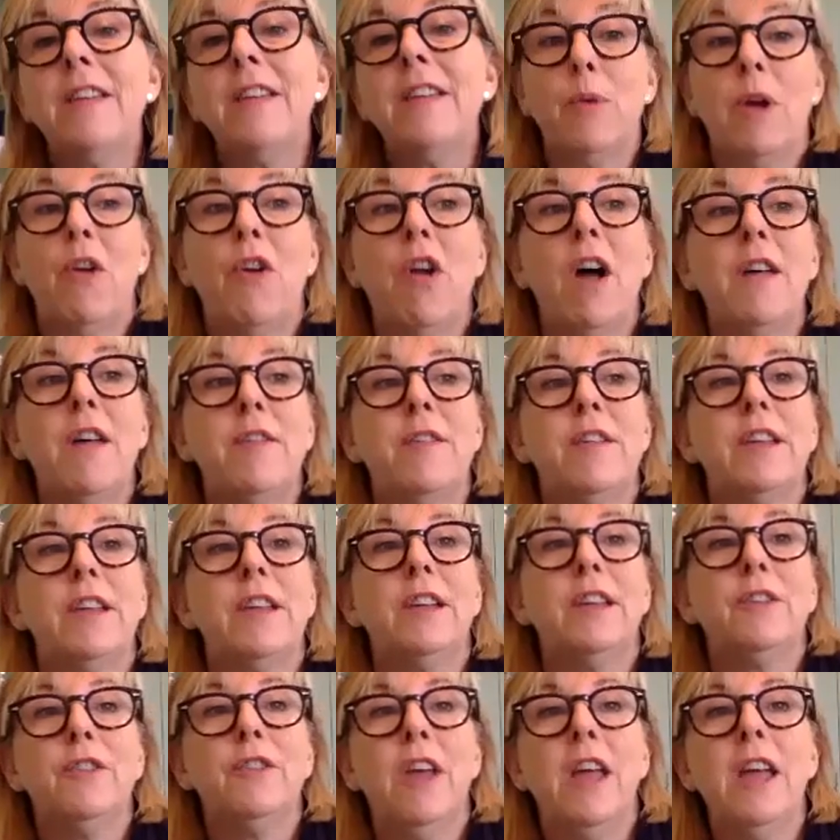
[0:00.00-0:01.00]
where I think
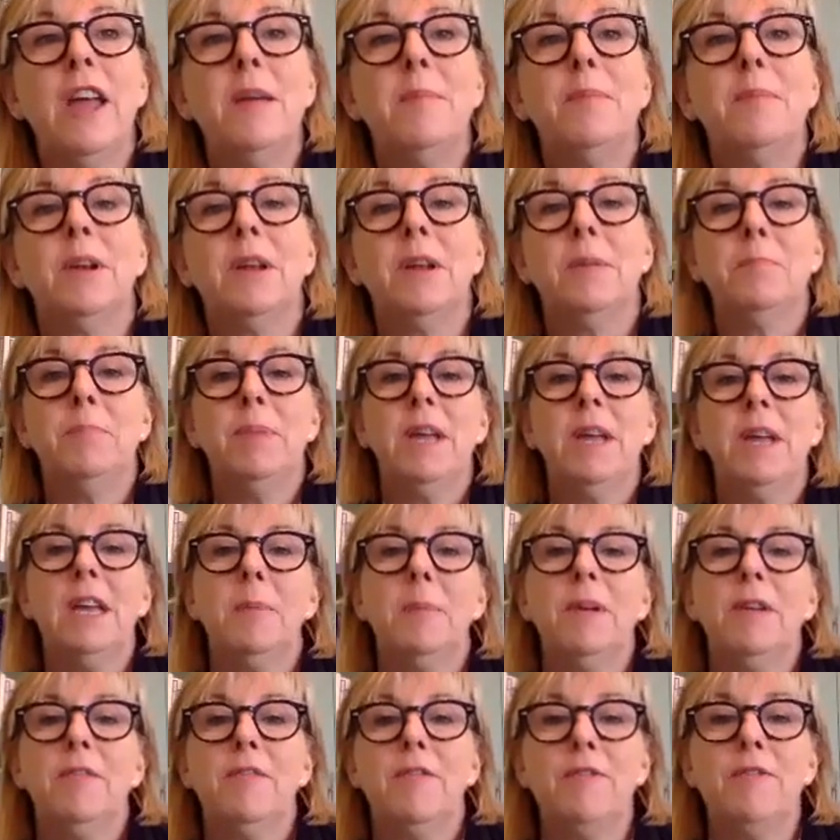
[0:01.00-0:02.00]
a table and being a
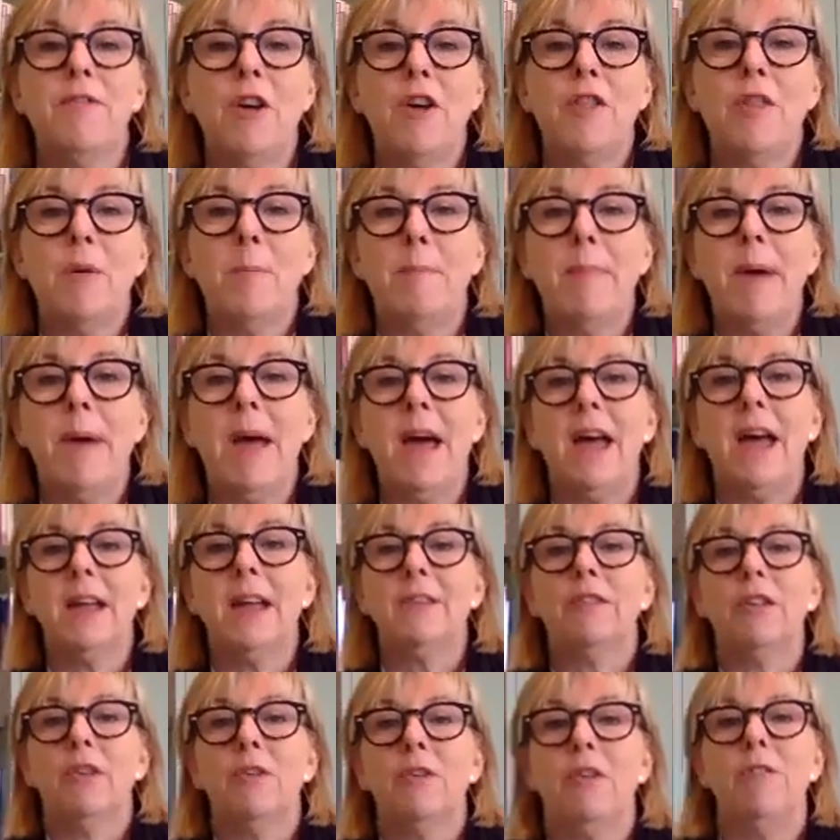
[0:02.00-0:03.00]
bit further back,
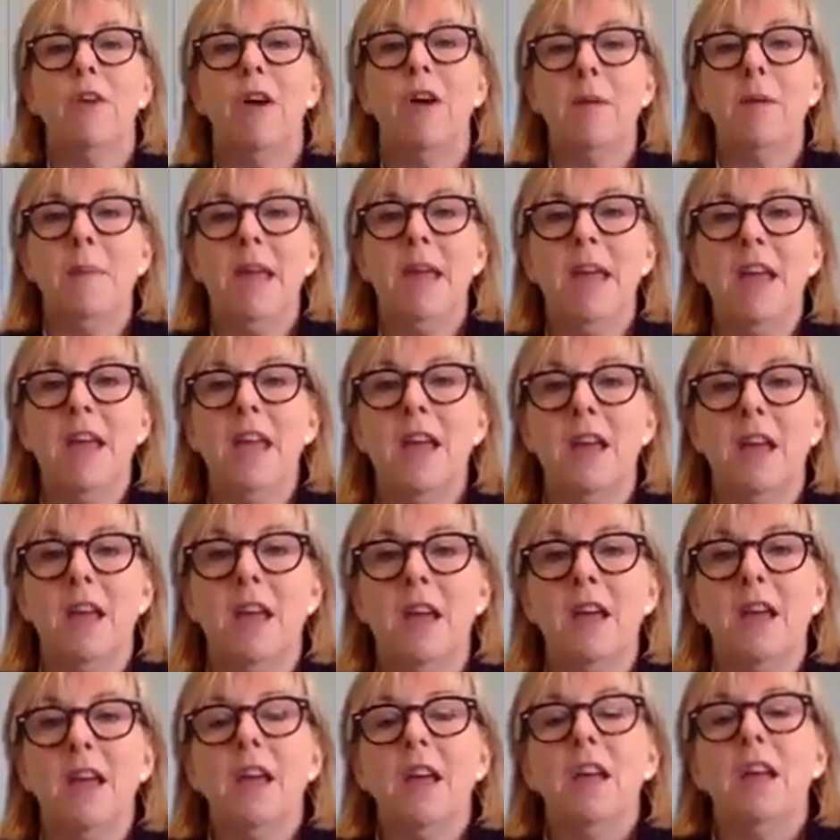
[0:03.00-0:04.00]
so if I'm
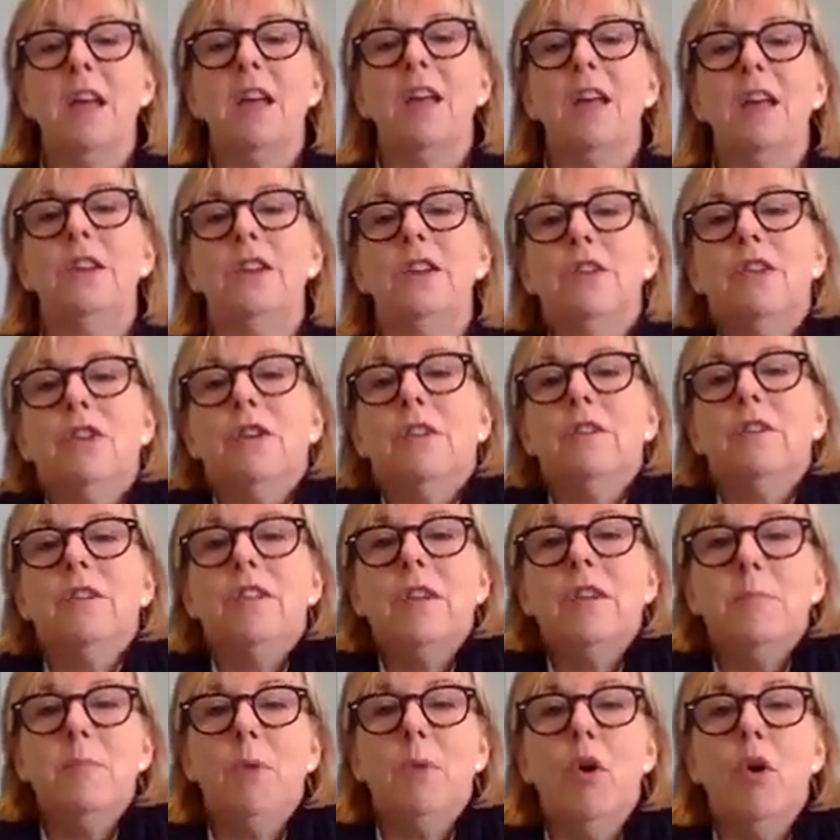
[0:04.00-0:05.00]
here you can see
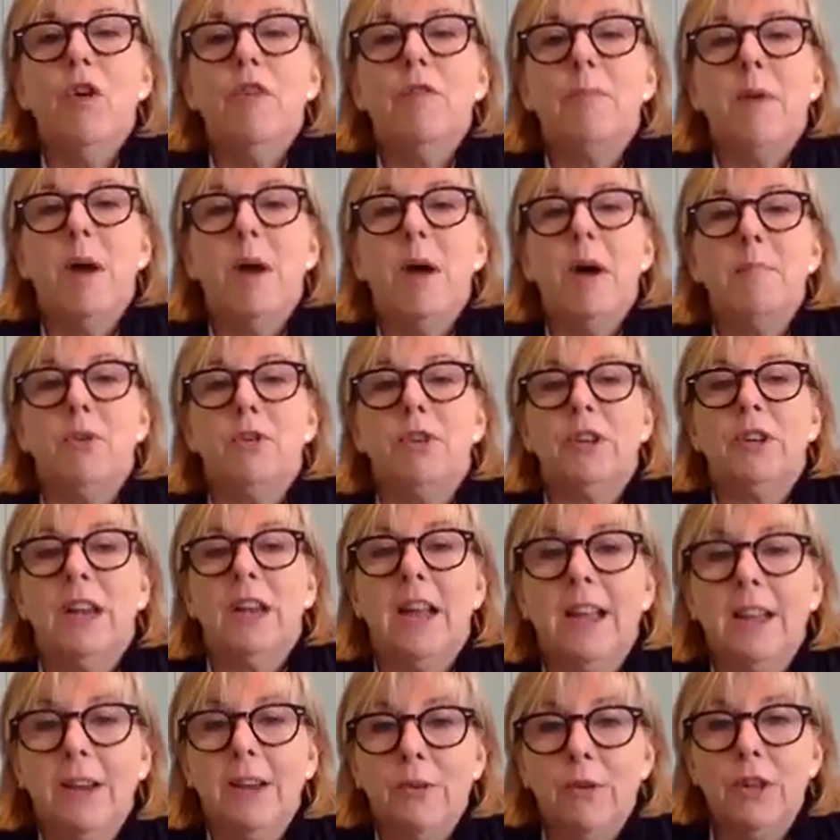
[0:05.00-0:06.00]
more of my body
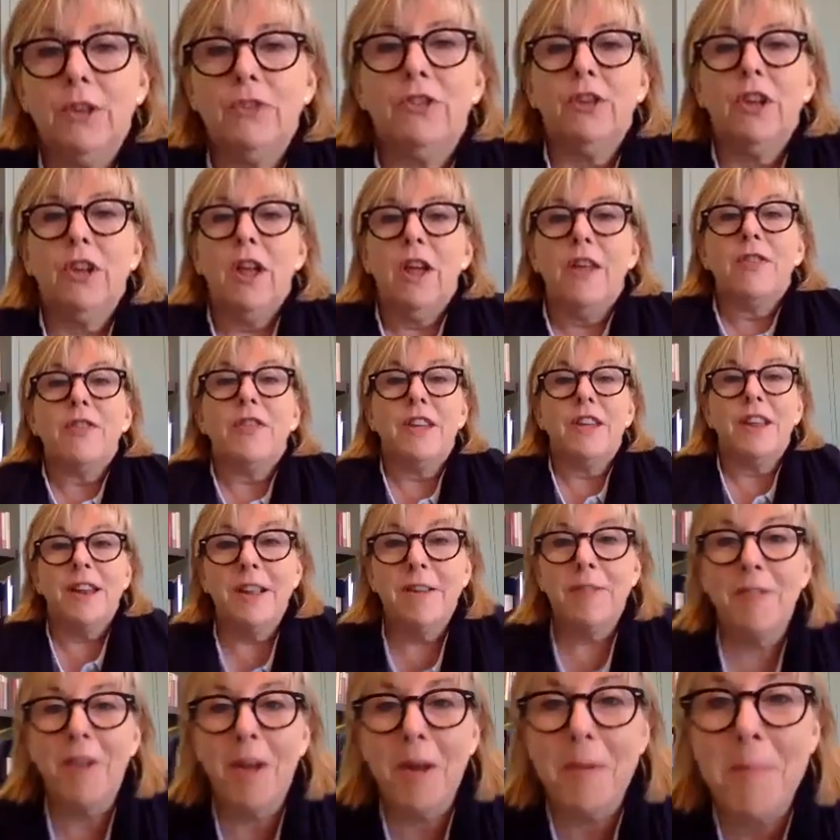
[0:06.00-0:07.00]
language than
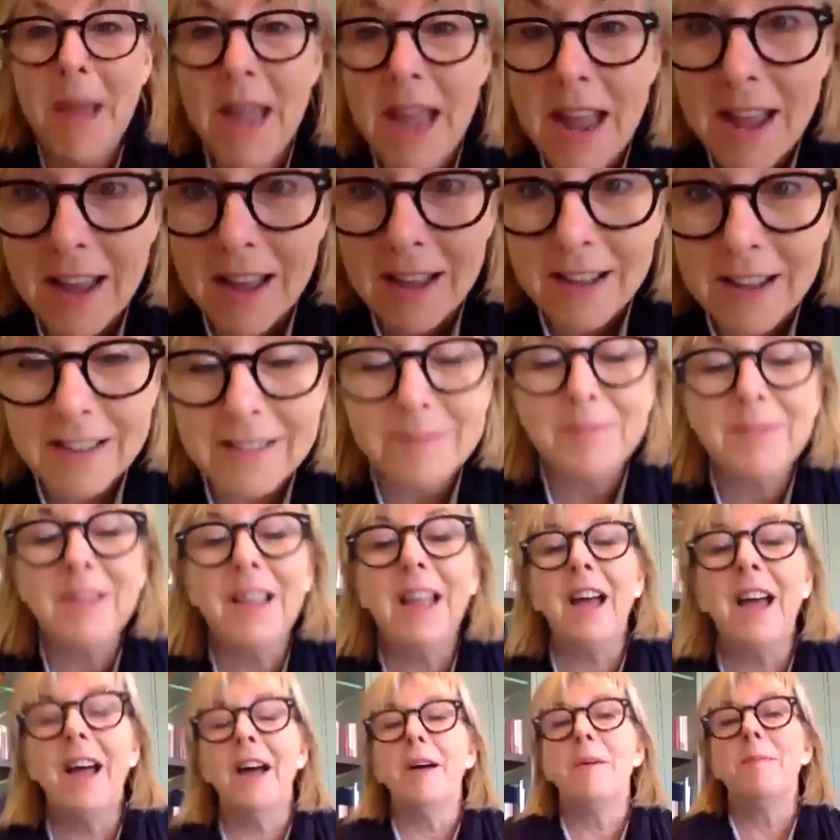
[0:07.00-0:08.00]
if I'm here,
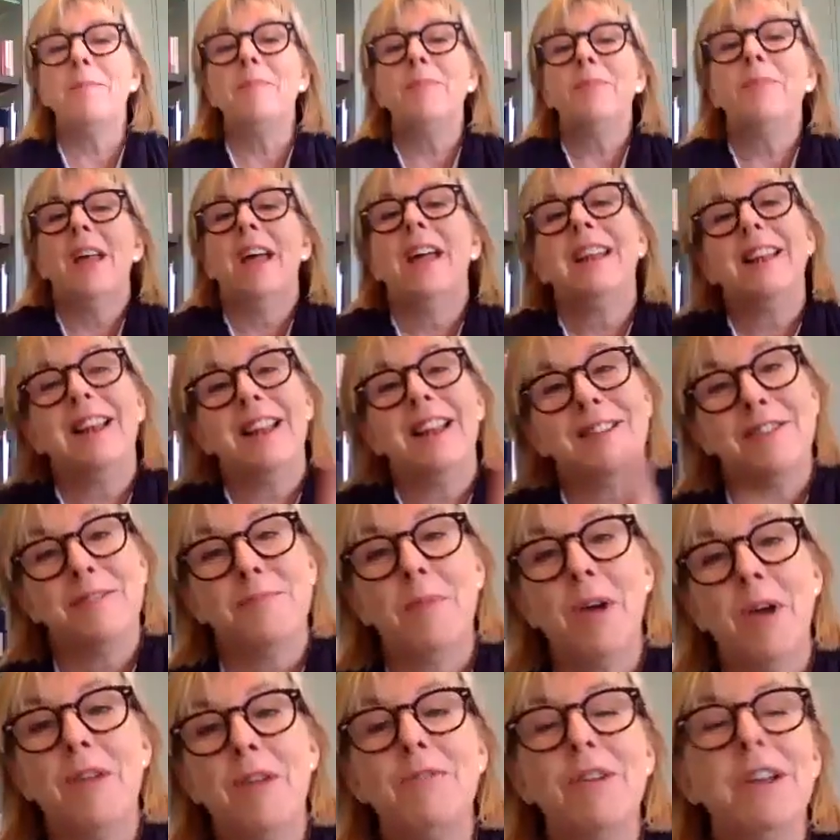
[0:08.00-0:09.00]
and
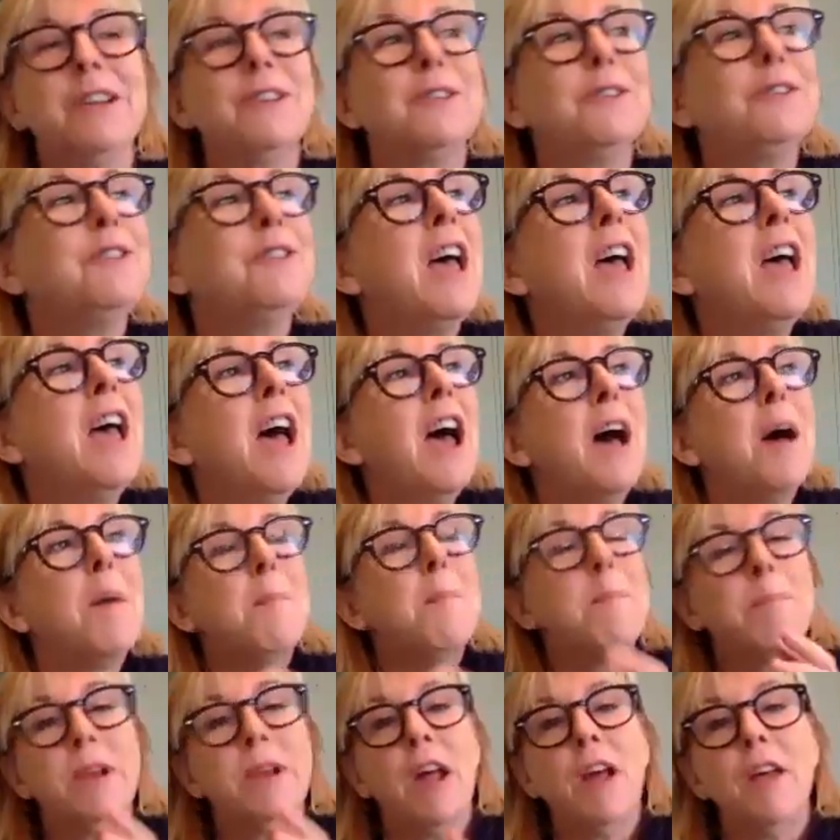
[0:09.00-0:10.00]
my wrinkles,
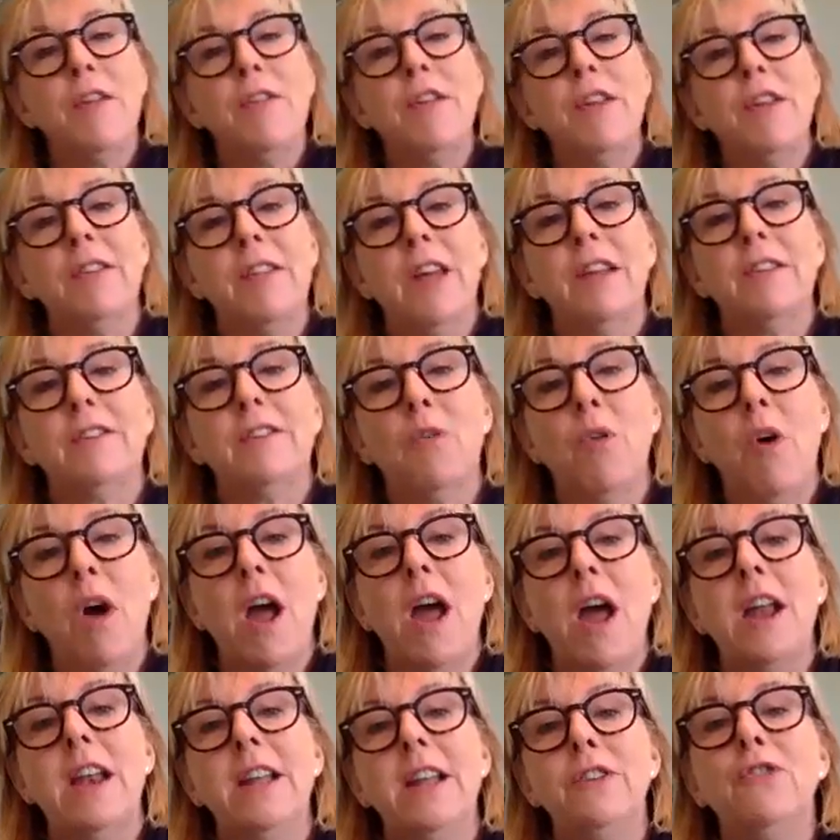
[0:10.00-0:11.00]
but I think that's
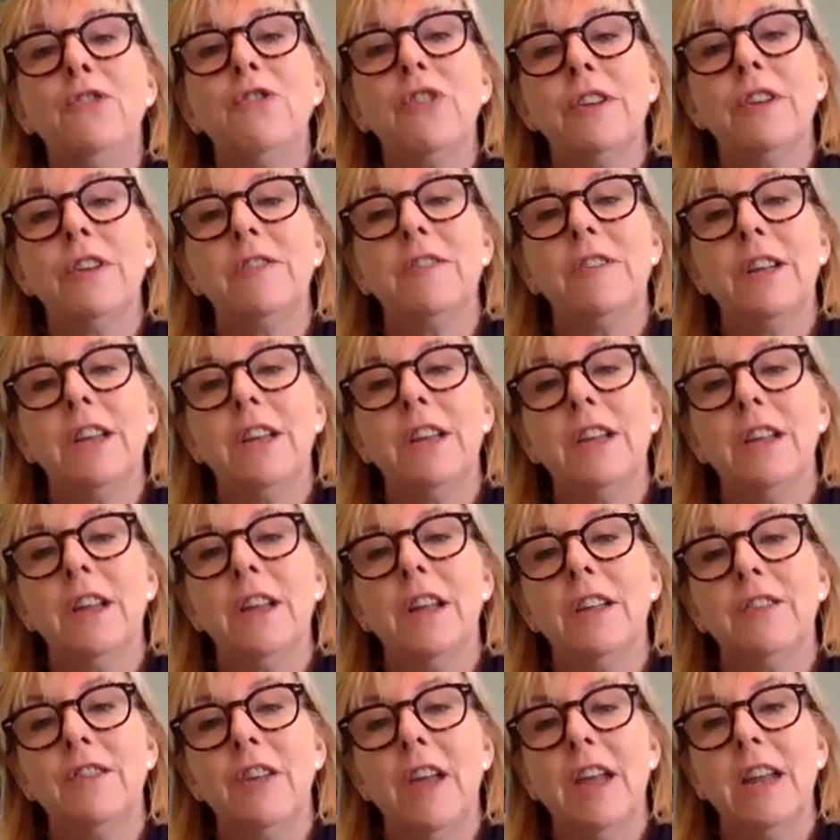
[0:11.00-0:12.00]
quite an interesting
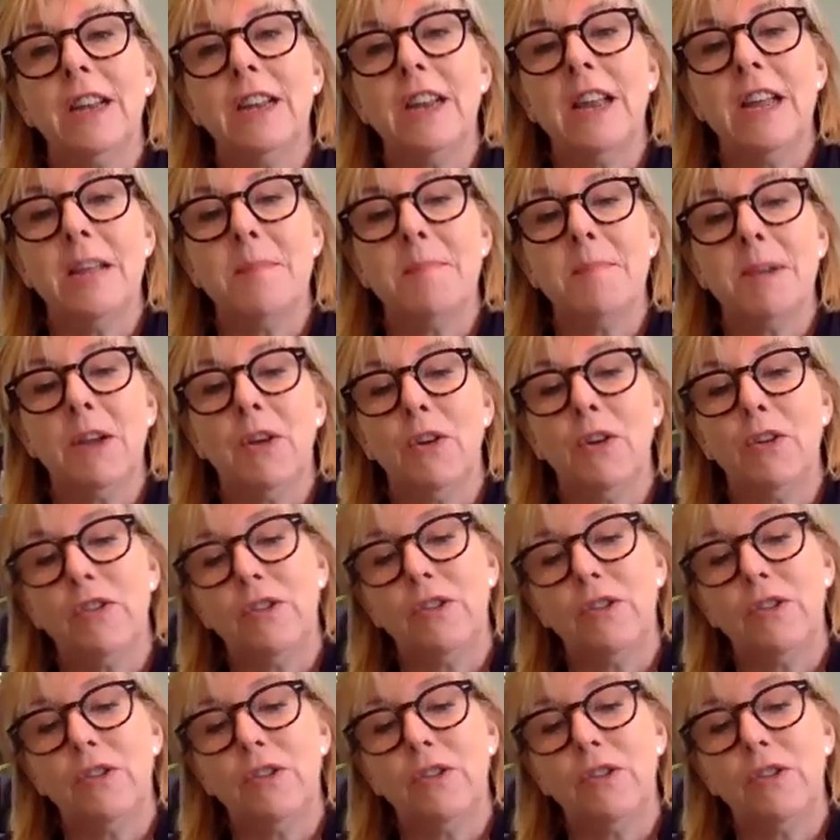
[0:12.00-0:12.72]
technique, because